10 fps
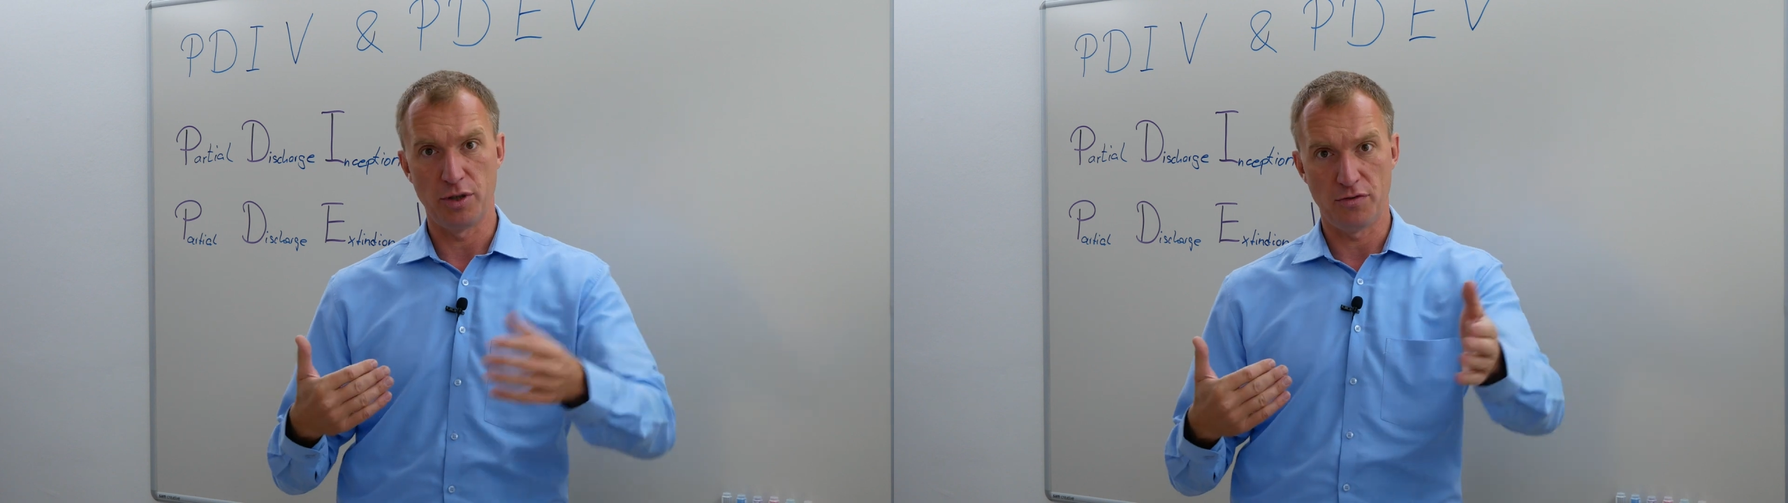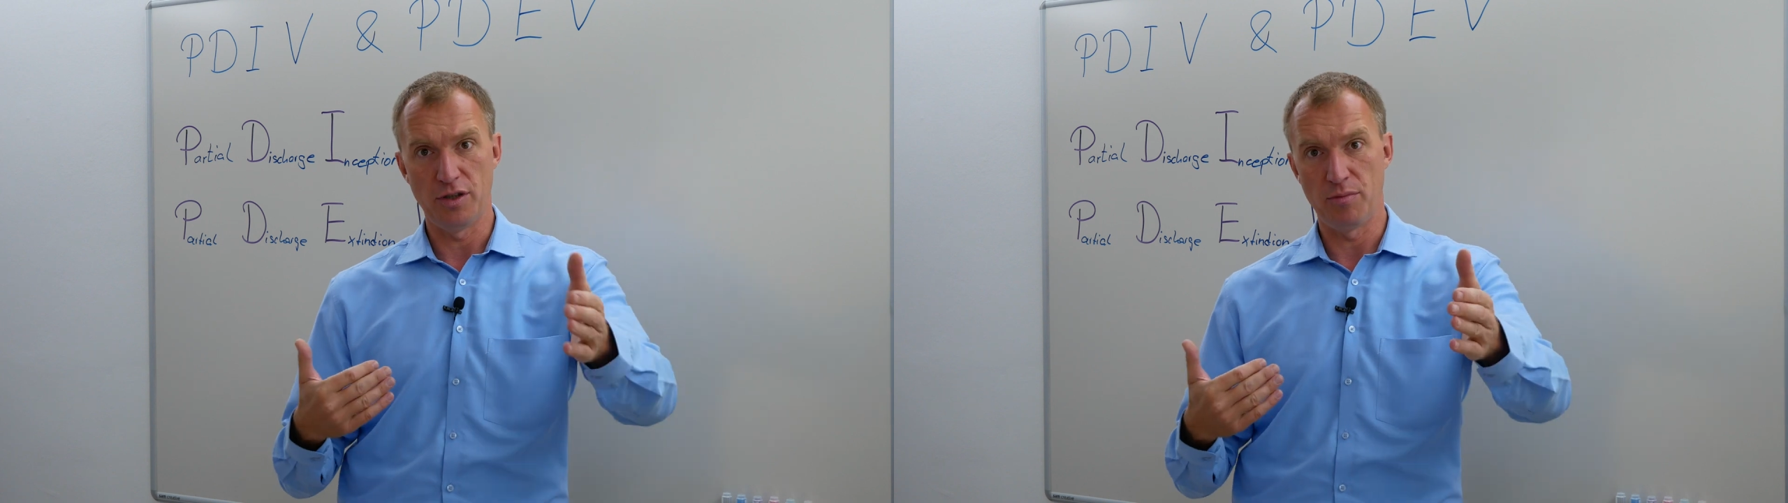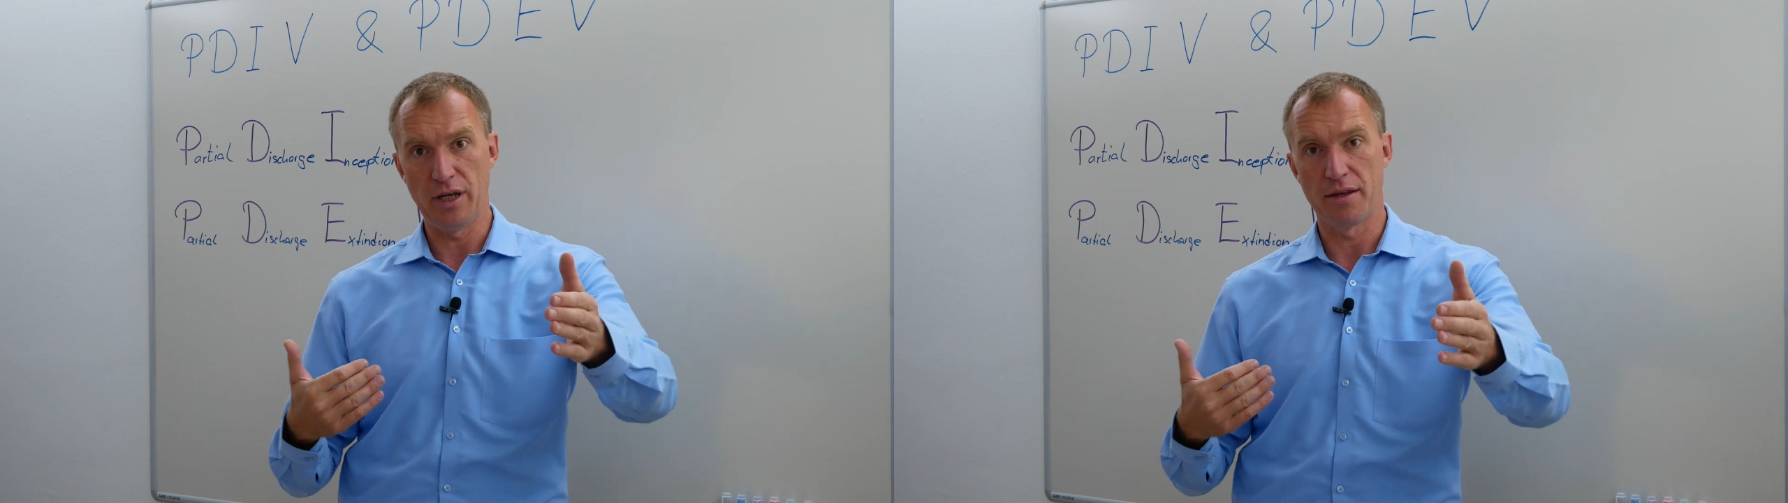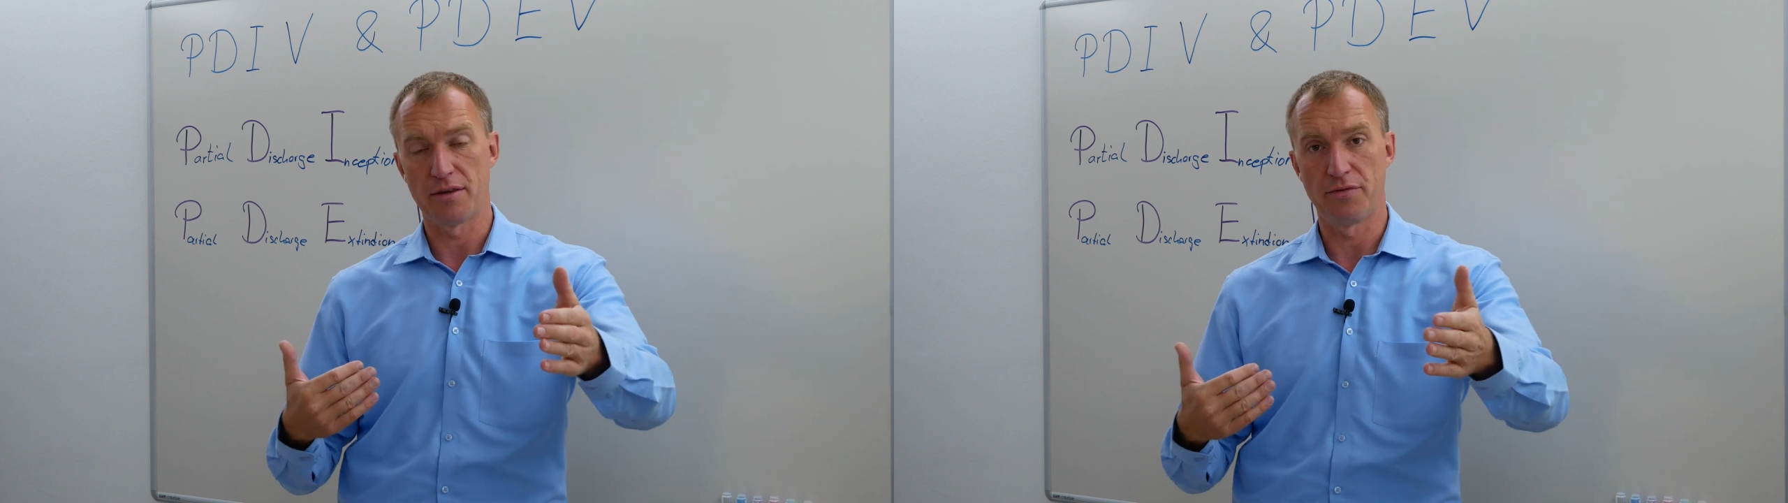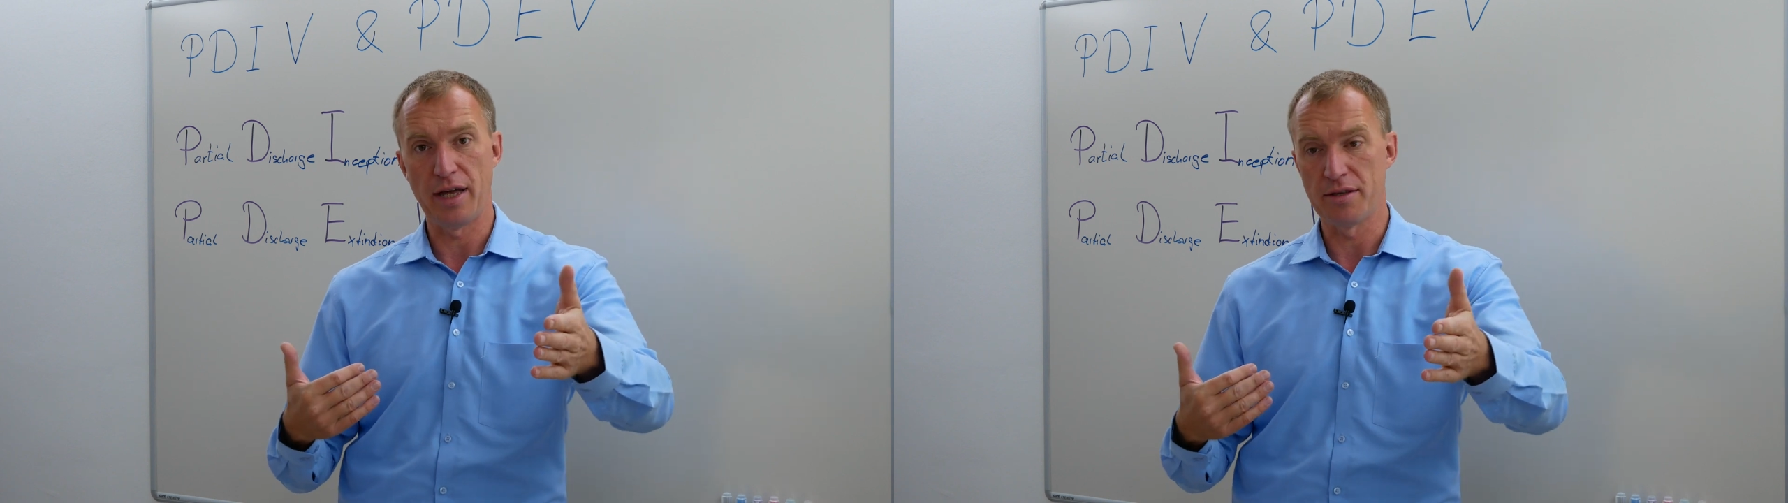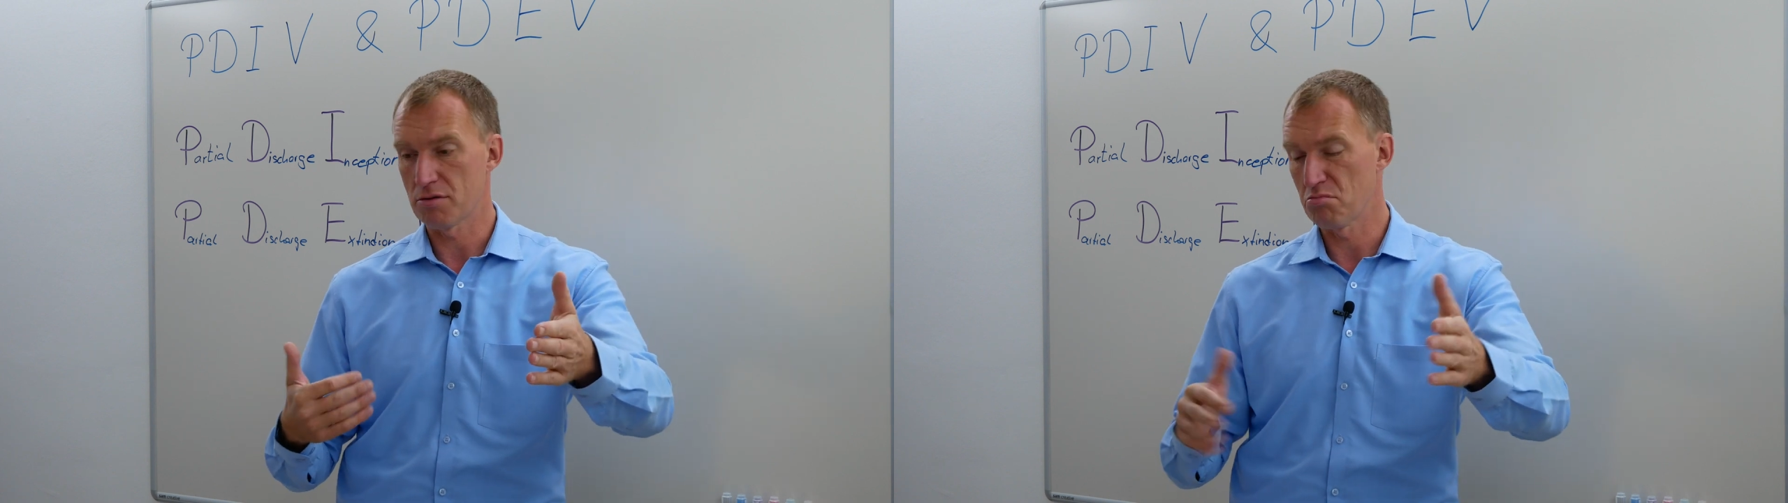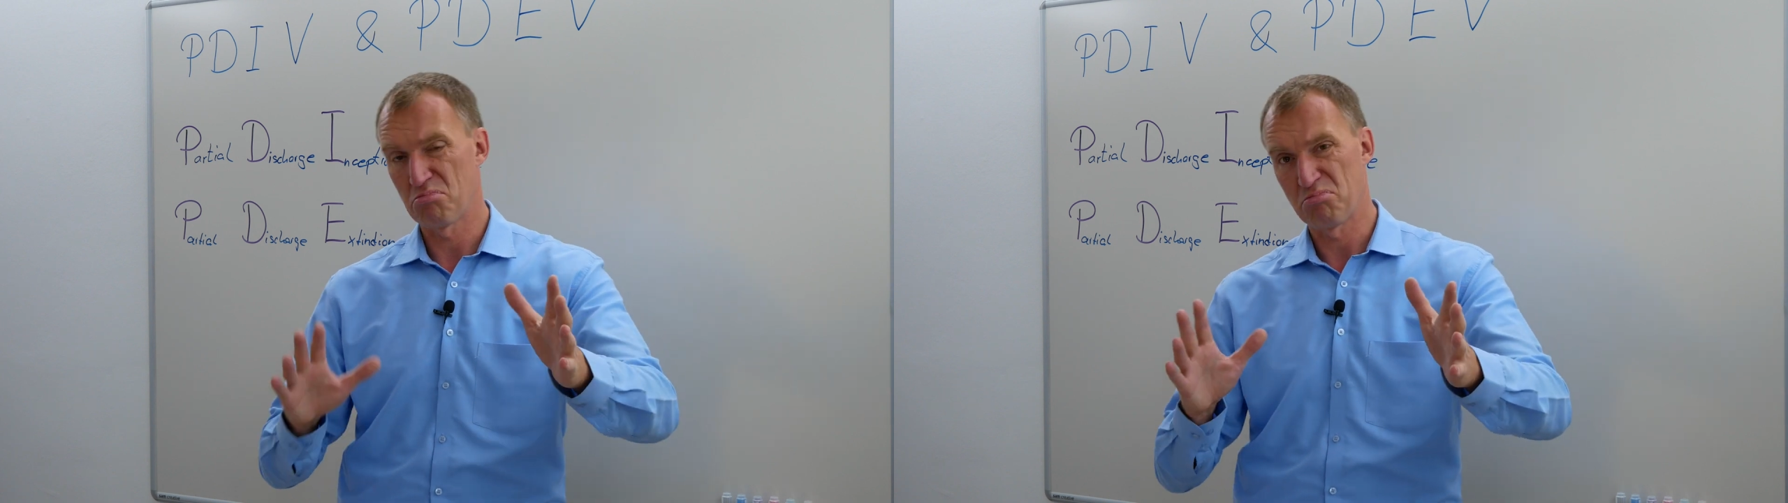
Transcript: between me and the fence.